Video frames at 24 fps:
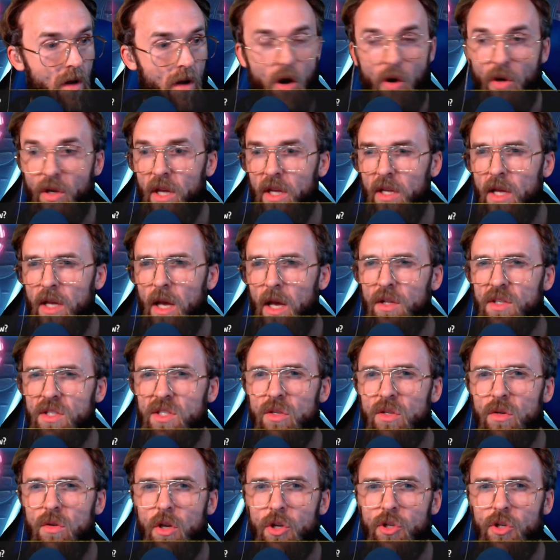Okay, yeah, let's
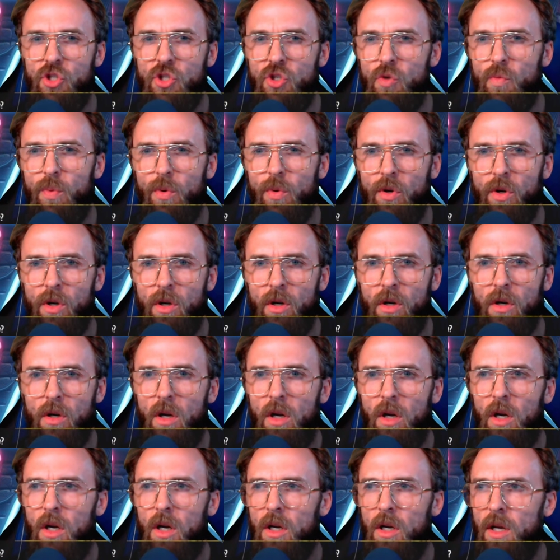do it on Jupiter.
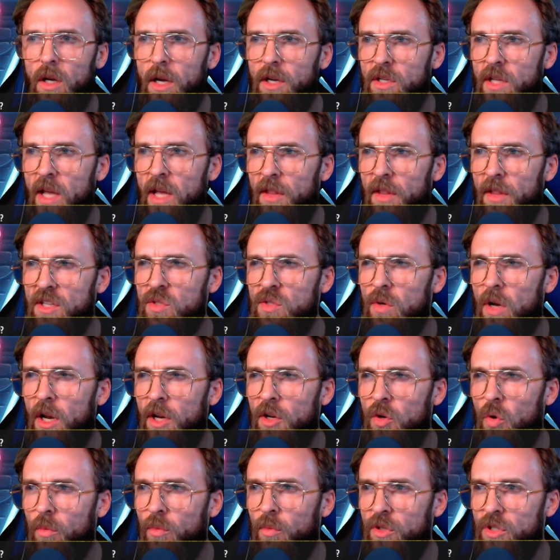Uh, yeah, that's what I
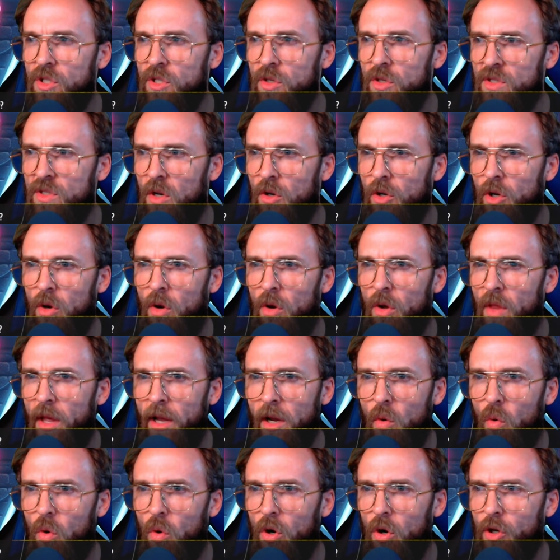normally do, is I'll go on
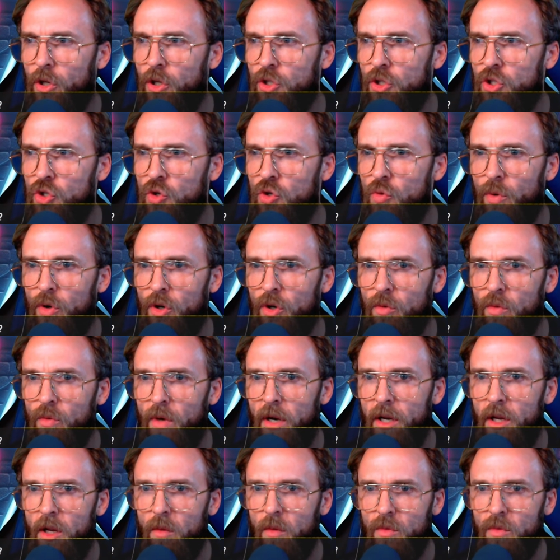like Orca, Jupiter,
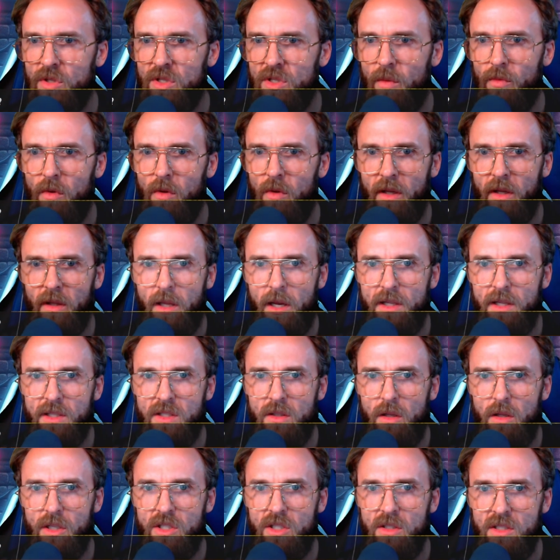Radium, or something like that.
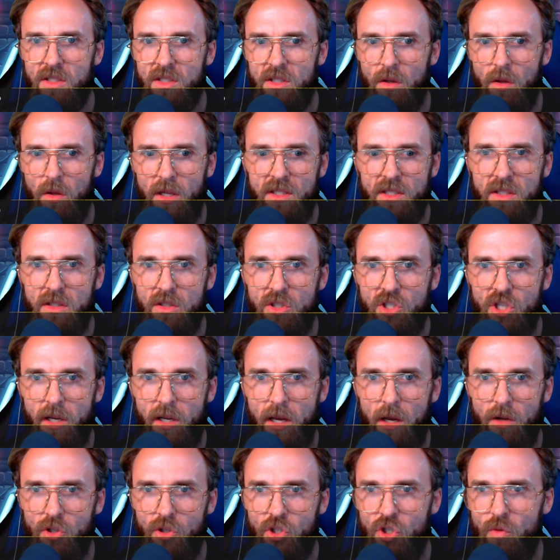So let's so let's
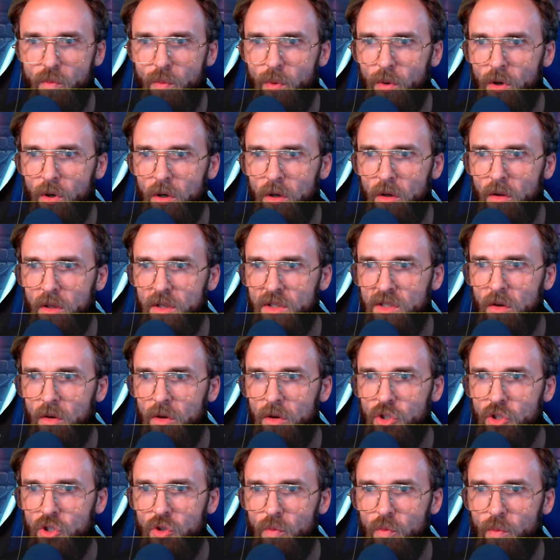check out Jupiter. Let's go
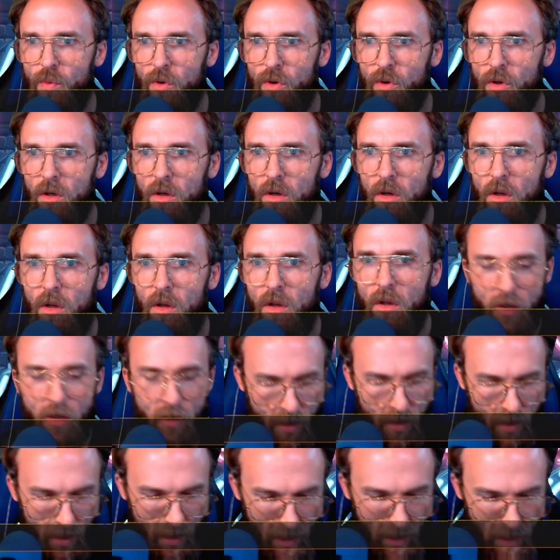on Jupiter,
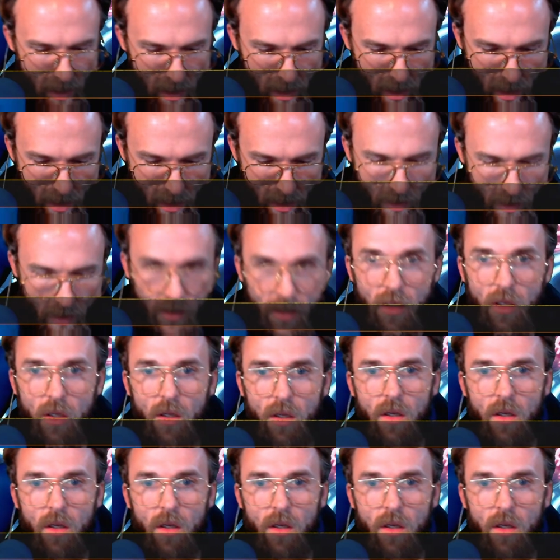and